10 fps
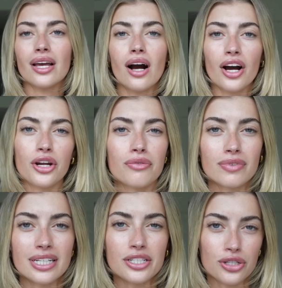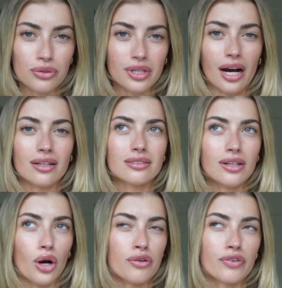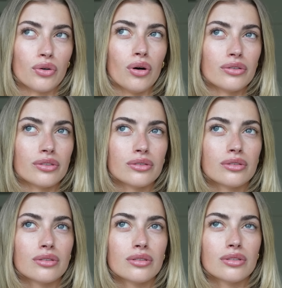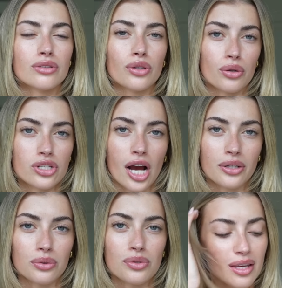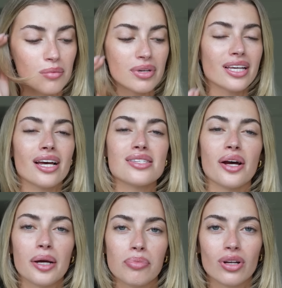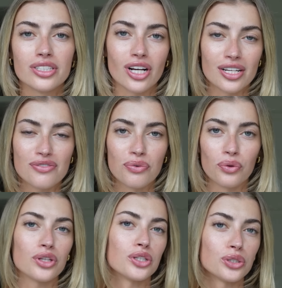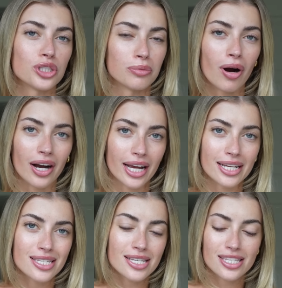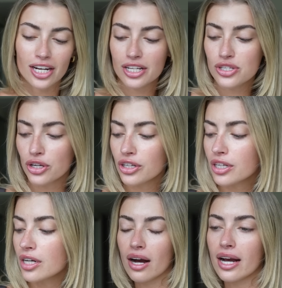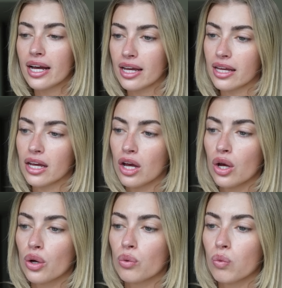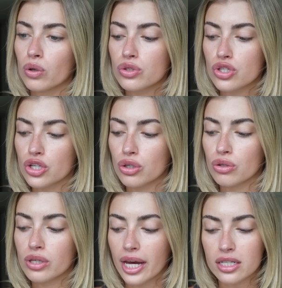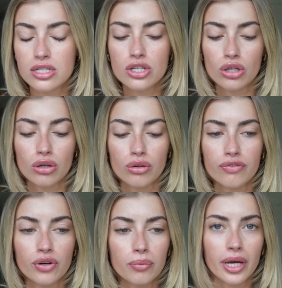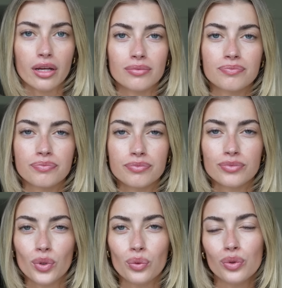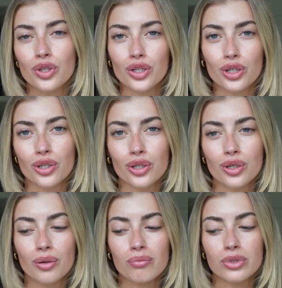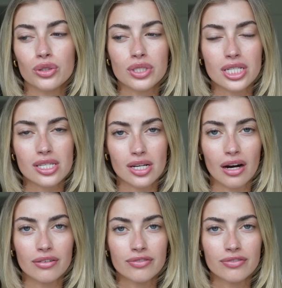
I don't really do that over on those channels. But yes, I apologize for the YouTube hiatus that I took. I want to get into filming all the good beauty stuff,